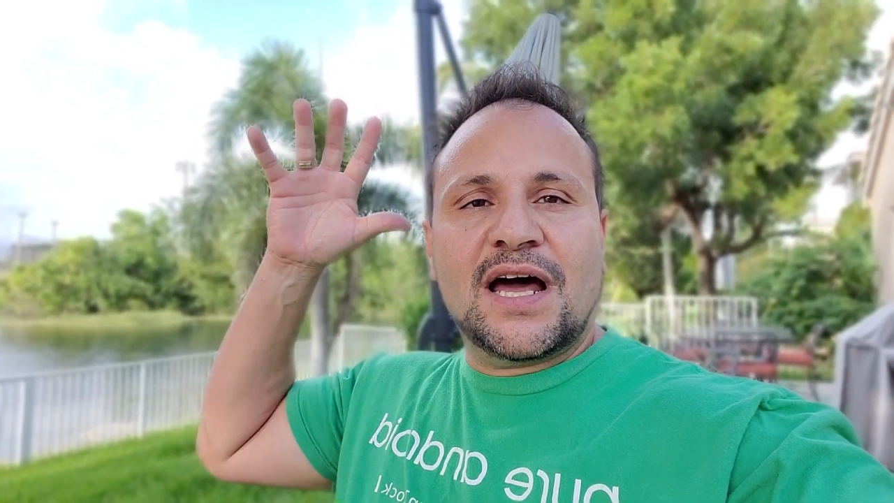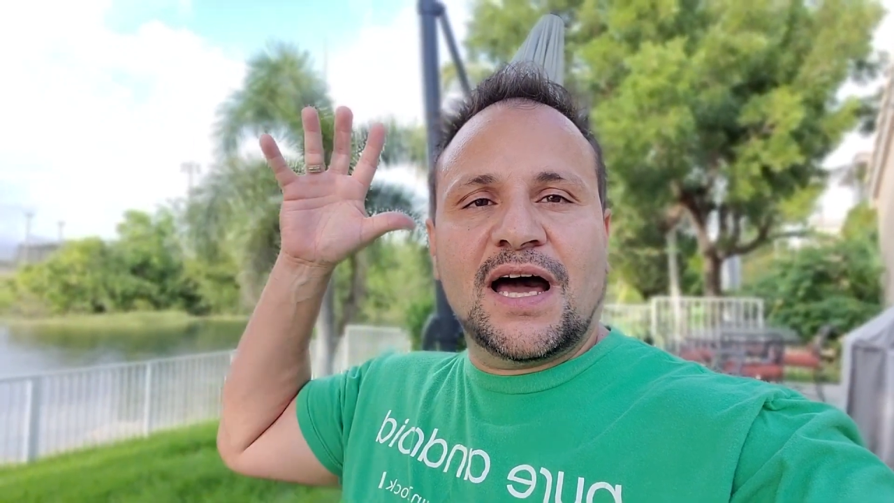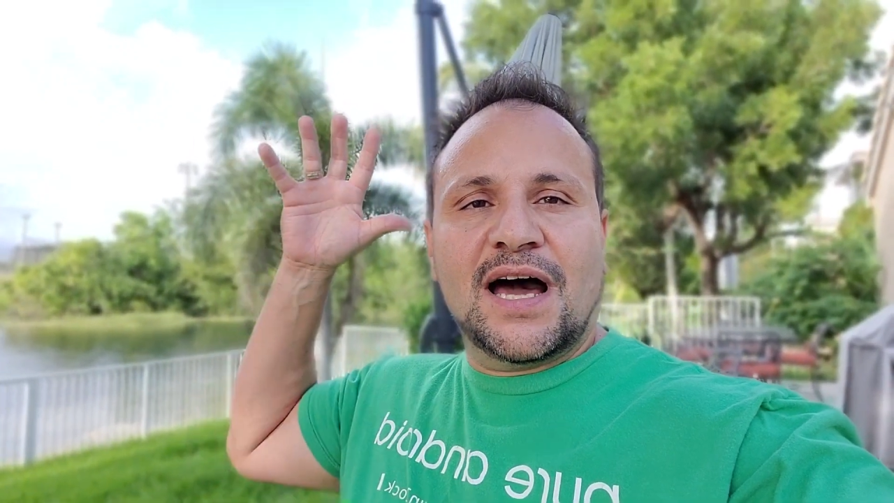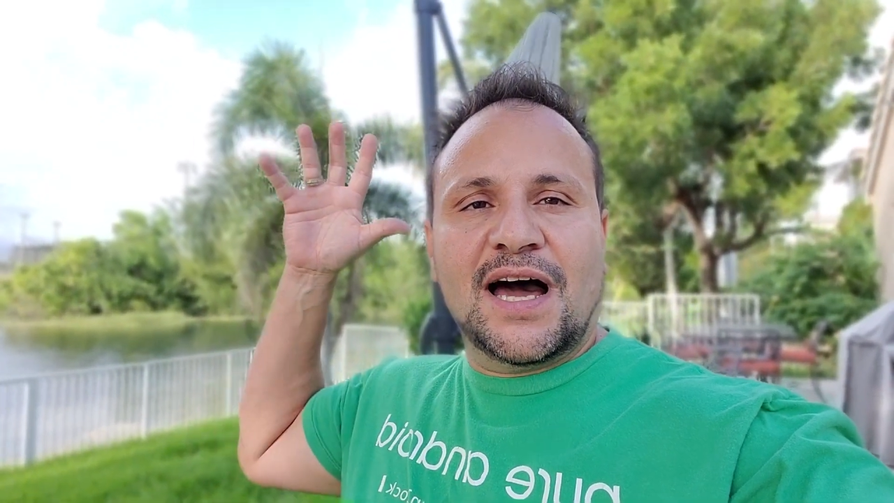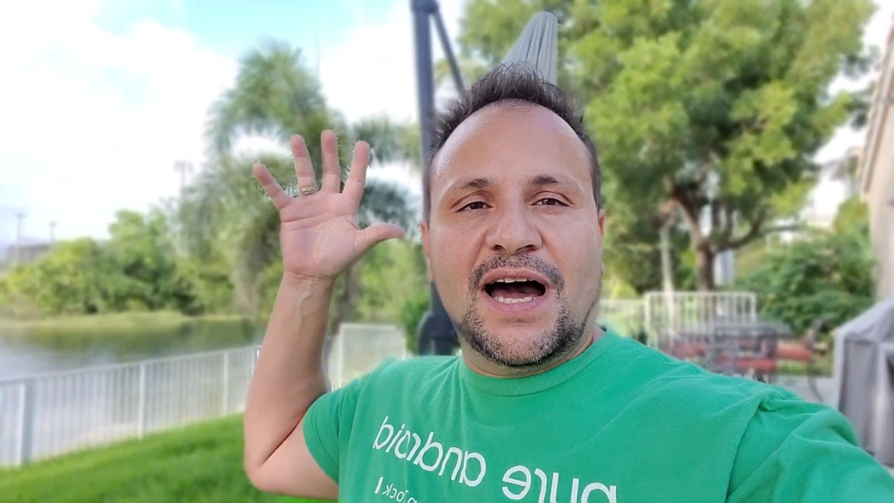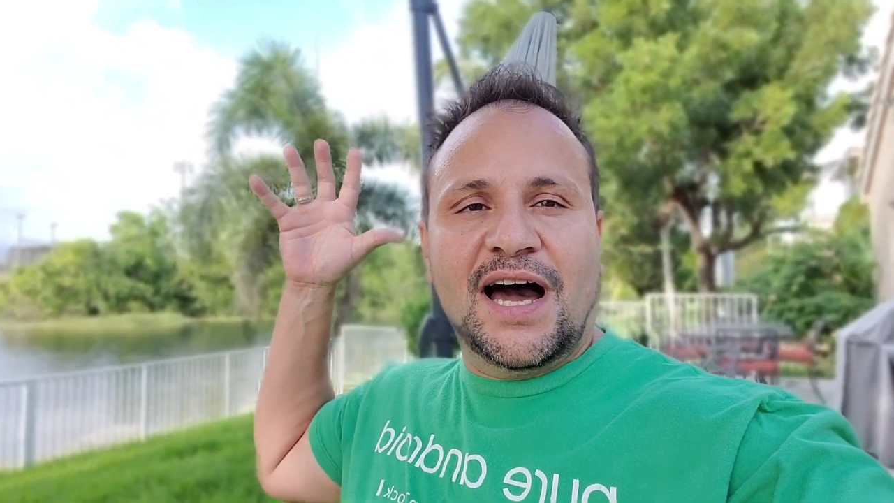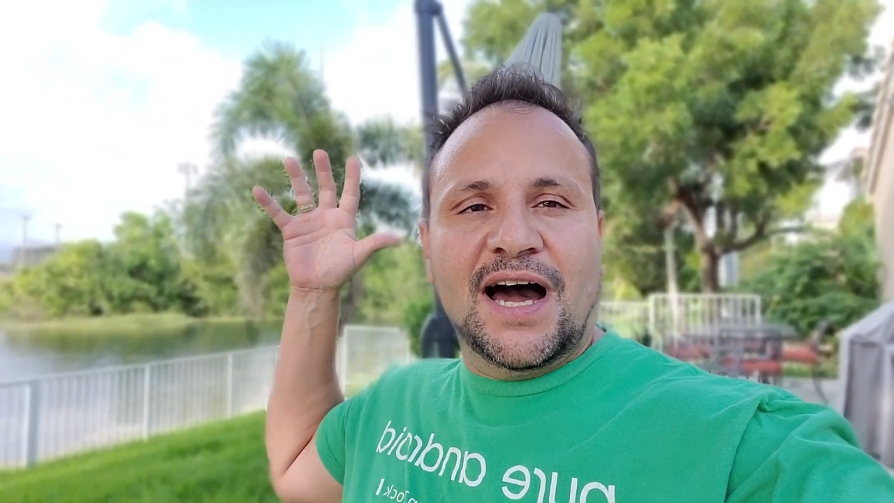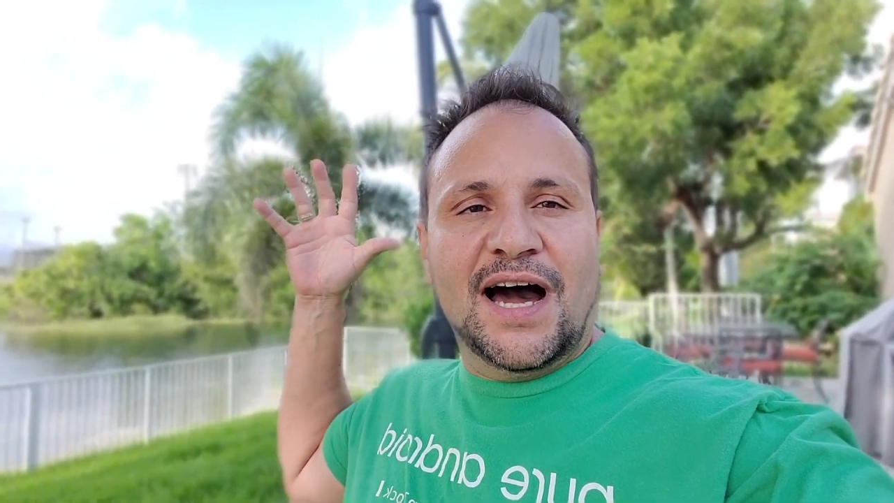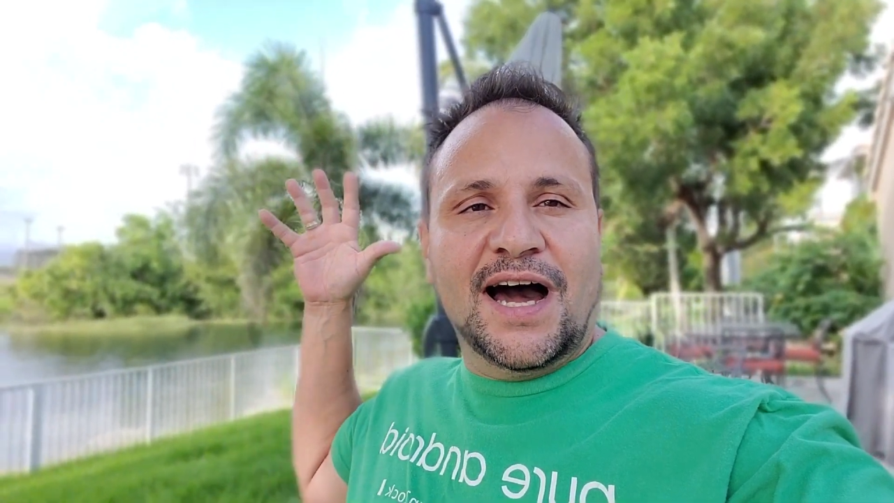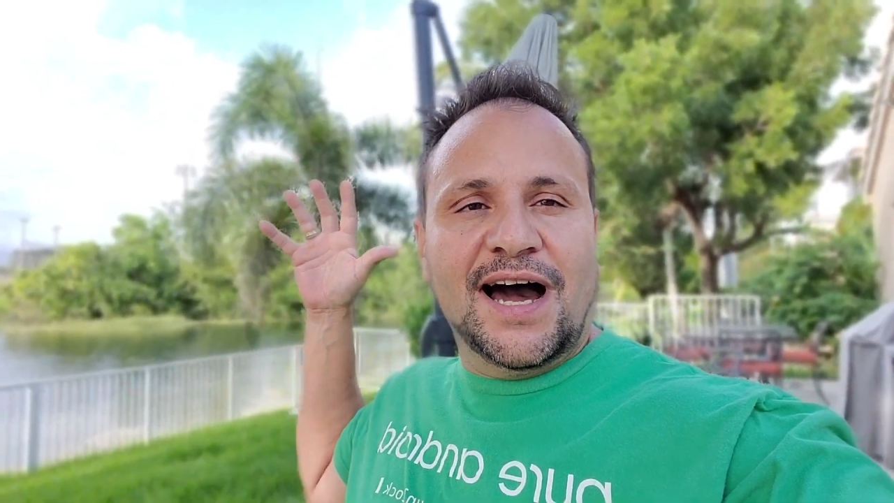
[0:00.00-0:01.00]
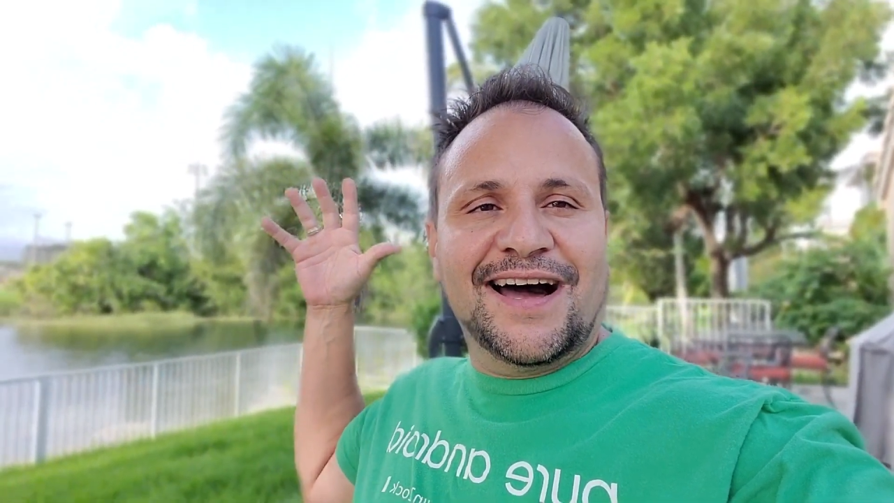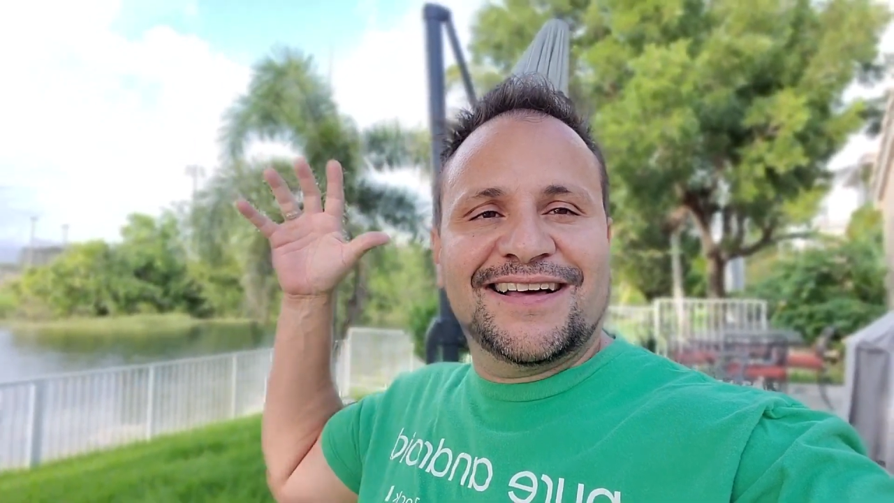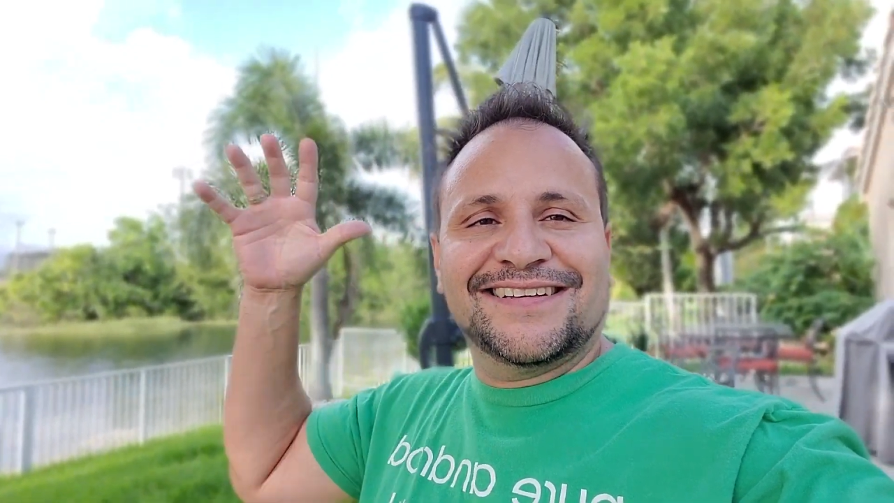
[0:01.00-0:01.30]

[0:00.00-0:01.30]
All